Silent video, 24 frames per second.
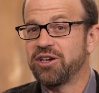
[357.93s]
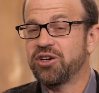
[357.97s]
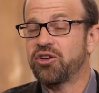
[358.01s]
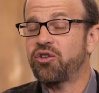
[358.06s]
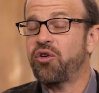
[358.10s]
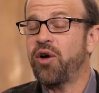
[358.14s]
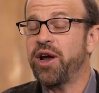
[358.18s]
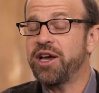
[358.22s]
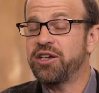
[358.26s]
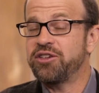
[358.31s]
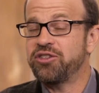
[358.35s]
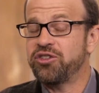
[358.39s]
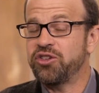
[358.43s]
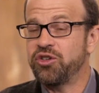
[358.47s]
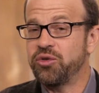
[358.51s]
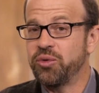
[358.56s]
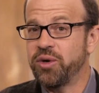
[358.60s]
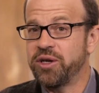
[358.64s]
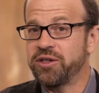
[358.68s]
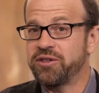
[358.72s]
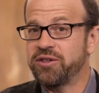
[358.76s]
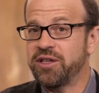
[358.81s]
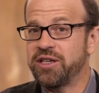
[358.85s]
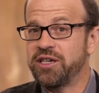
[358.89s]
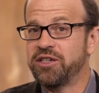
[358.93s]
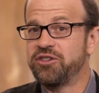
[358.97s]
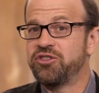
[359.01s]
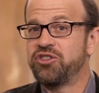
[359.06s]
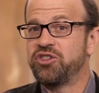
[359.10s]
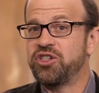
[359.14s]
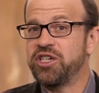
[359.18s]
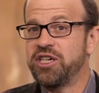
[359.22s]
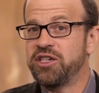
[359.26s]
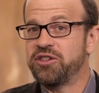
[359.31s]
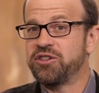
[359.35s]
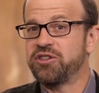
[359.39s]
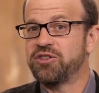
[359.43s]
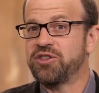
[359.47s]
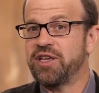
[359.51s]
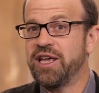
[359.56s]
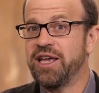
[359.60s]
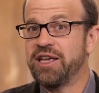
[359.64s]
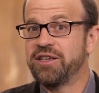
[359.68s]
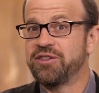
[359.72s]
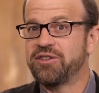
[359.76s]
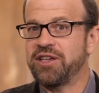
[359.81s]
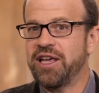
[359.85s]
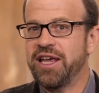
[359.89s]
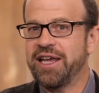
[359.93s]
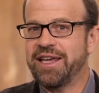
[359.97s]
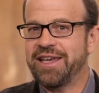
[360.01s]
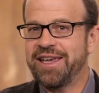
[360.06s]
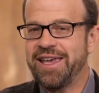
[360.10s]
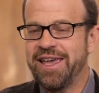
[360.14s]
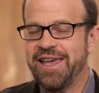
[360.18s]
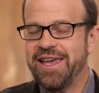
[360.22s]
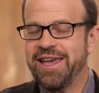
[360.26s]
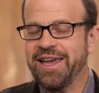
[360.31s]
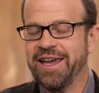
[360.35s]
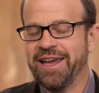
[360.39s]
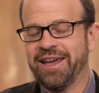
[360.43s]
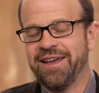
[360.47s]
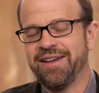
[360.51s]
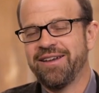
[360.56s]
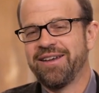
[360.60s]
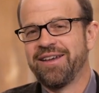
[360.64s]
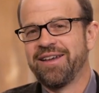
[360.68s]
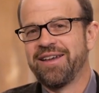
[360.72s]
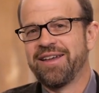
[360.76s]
Christ to us, that is, Jesus as a king.